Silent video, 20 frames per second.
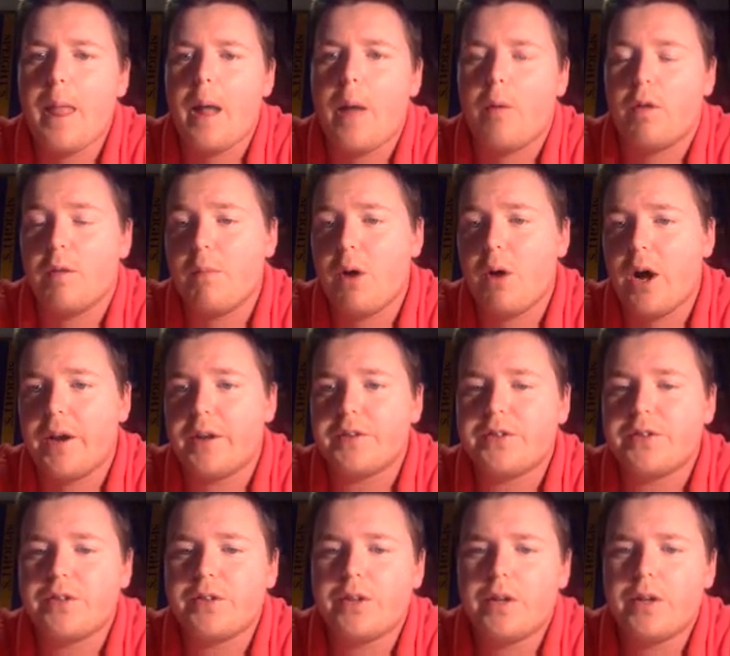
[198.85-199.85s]
with a
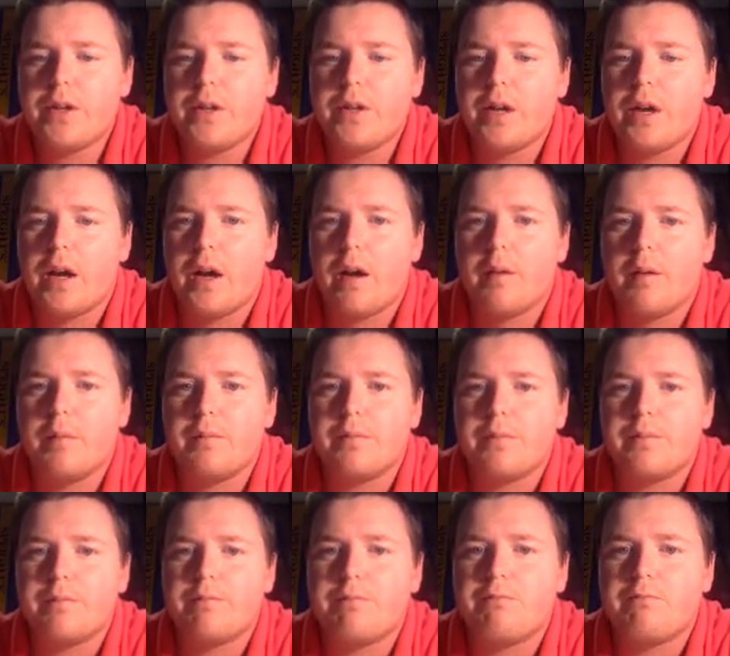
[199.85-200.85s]
minus,
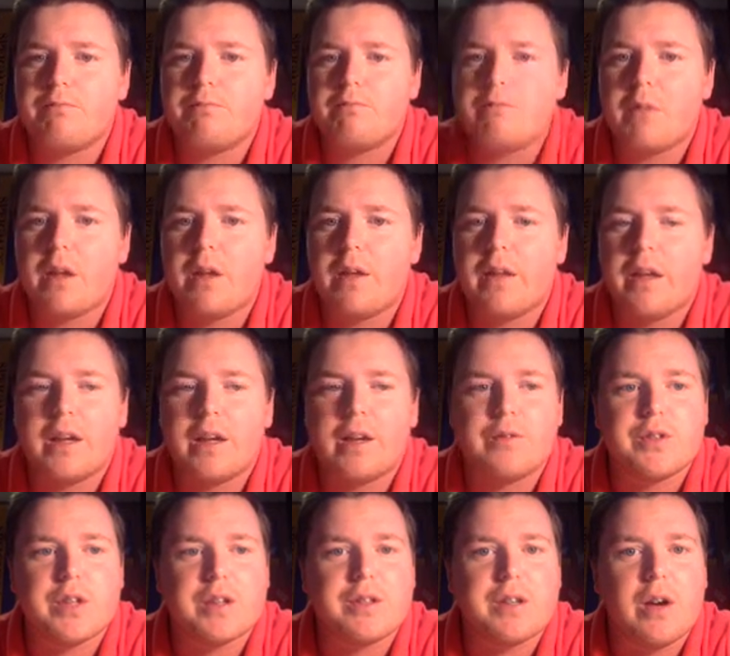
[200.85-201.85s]
and that
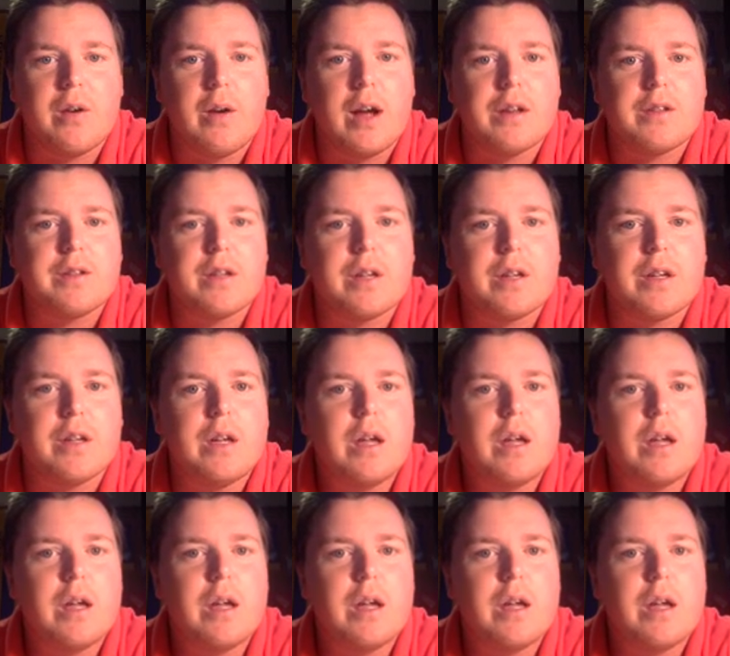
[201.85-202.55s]
gives us our answer.